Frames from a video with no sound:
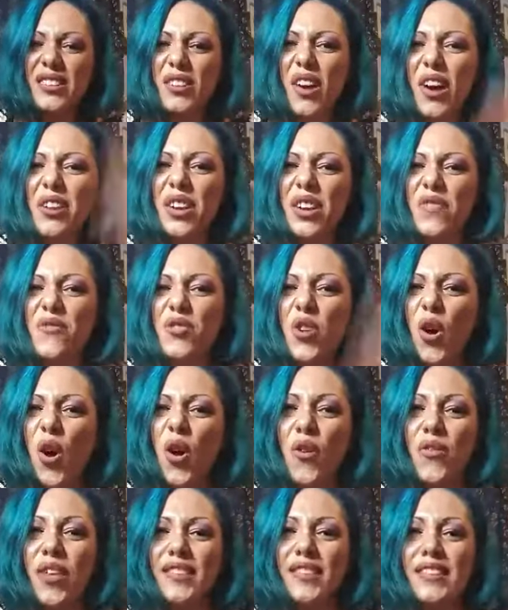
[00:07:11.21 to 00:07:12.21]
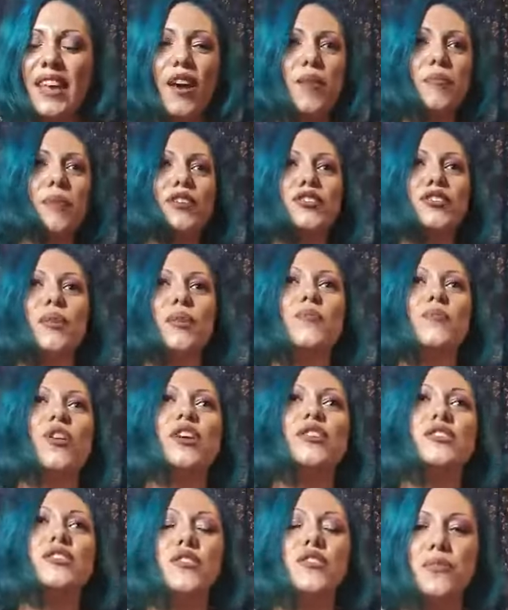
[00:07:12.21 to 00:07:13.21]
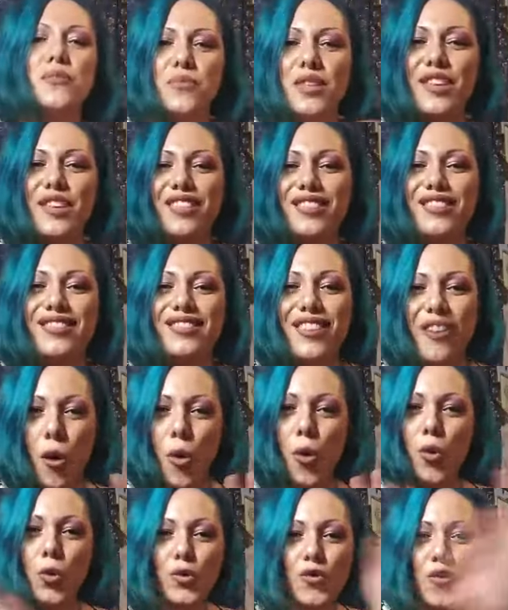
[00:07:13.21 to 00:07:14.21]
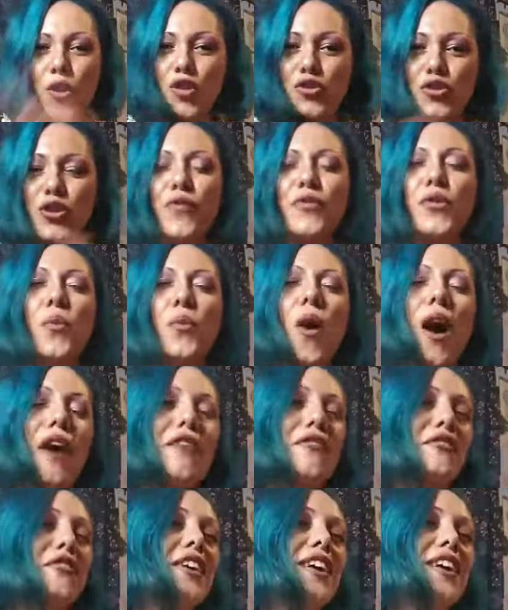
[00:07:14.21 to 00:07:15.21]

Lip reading: I don't even know. That's how much I'm not into the old version of the wife.